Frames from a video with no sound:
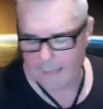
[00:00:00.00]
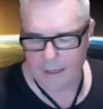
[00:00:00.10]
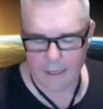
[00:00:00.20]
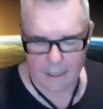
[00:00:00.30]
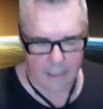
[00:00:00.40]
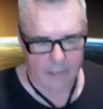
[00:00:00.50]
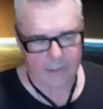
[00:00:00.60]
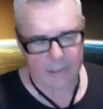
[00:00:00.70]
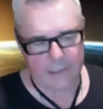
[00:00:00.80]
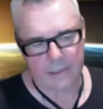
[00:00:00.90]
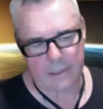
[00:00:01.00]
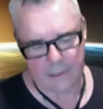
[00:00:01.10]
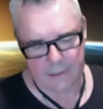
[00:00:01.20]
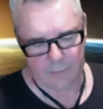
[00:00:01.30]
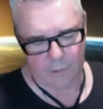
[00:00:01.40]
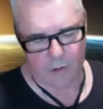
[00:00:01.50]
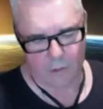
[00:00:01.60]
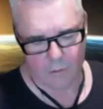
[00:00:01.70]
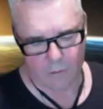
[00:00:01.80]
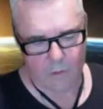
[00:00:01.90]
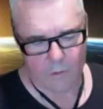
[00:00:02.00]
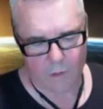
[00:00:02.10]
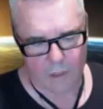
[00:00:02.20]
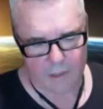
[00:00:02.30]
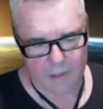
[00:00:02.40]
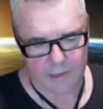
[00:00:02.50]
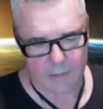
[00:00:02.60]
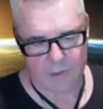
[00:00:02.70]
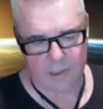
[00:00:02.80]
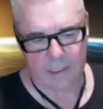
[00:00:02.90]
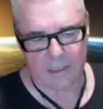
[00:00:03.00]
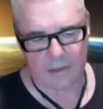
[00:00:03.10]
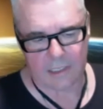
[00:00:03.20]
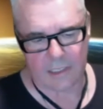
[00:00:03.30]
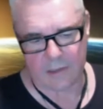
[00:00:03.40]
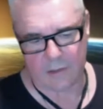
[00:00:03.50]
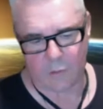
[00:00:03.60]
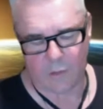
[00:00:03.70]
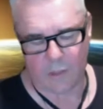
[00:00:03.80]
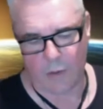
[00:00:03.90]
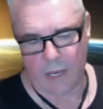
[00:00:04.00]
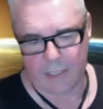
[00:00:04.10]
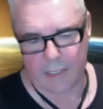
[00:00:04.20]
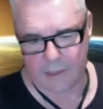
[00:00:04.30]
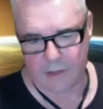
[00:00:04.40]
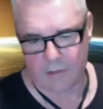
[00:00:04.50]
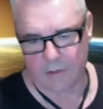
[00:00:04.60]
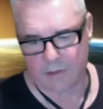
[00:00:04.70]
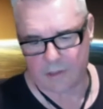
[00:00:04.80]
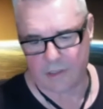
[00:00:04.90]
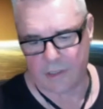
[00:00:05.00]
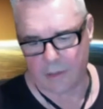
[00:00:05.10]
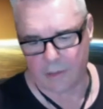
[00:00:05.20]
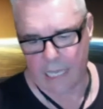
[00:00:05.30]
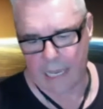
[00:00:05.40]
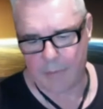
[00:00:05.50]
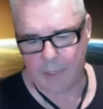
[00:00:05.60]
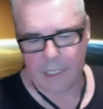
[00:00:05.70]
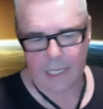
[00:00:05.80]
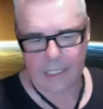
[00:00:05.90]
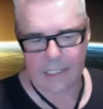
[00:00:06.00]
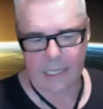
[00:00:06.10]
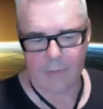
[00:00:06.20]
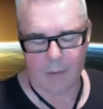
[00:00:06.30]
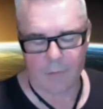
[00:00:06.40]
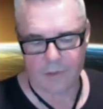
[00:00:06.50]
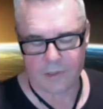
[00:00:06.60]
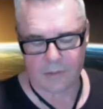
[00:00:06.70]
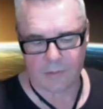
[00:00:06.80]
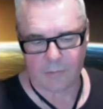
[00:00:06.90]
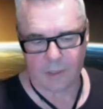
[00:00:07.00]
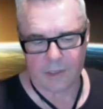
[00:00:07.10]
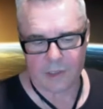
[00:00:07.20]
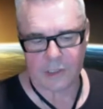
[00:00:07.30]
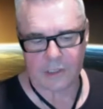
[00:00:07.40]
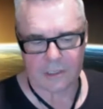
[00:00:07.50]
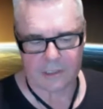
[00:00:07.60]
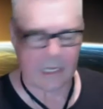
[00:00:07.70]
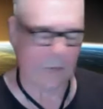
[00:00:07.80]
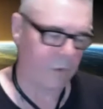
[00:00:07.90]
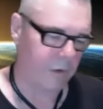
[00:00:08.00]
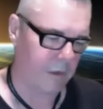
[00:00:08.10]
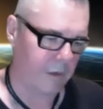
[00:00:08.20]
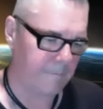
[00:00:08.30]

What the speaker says: And his role initially was he sort of went away in his own studio lab and come up with some renditions that were